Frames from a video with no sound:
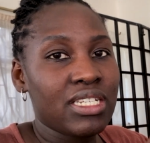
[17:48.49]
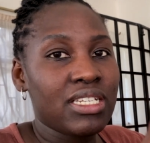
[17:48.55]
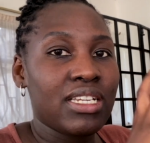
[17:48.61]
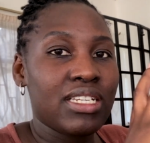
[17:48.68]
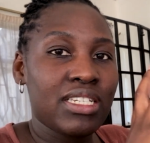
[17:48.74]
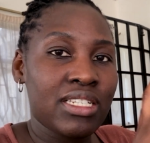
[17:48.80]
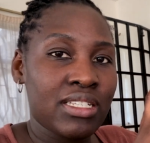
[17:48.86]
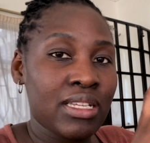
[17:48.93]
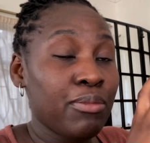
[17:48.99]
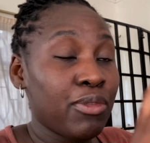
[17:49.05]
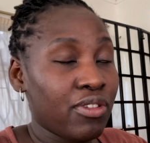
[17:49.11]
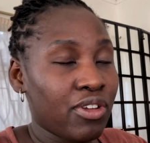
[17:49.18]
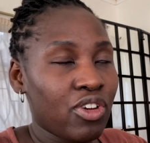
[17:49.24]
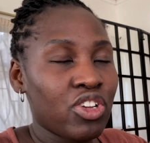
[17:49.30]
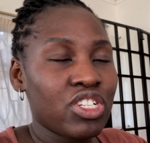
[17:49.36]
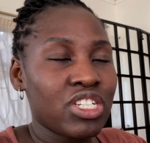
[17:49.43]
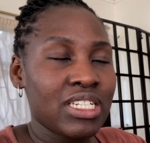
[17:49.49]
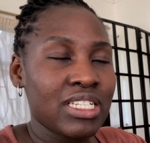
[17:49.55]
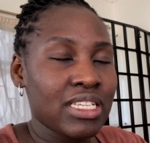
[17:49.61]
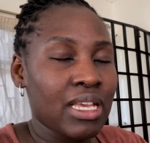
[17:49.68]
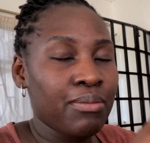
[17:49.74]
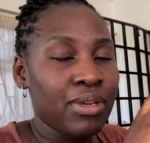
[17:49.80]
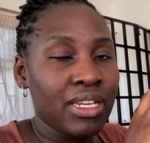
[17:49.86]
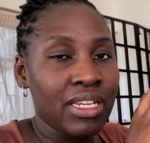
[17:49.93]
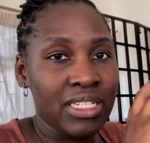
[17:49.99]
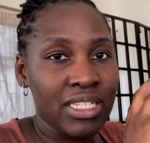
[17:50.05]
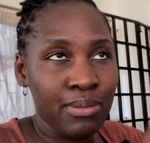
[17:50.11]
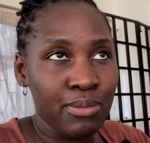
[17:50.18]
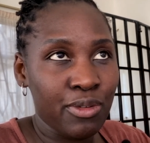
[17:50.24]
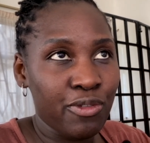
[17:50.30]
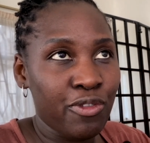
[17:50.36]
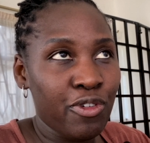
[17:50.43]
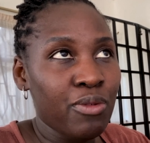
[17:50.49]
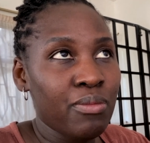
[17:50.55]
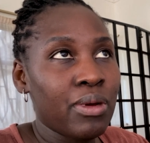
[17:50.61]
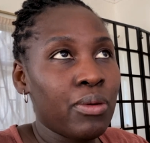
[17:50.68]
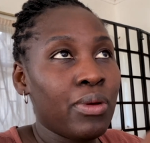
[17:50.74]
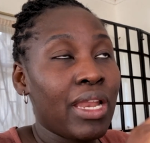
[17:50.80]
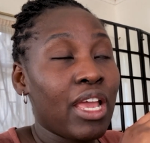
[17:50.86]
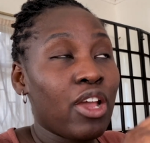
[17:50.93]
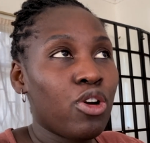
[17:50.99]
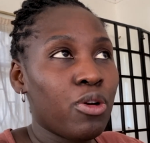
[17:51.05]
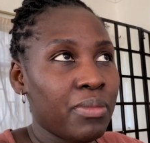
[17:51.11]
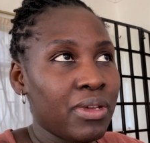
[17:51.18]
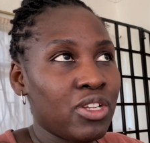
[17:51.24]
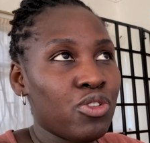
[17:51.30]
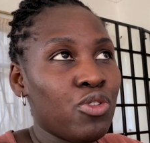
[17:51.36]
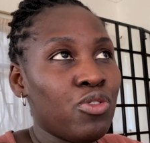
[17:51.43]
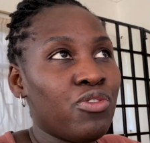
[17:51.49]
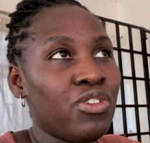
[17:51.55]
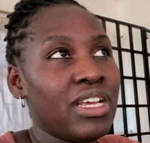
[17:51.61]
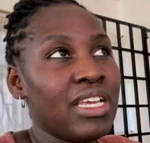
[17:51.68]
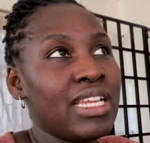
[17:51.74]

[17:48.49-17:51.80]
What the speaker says: and some of the content is coming in a table form, but when I copy it over,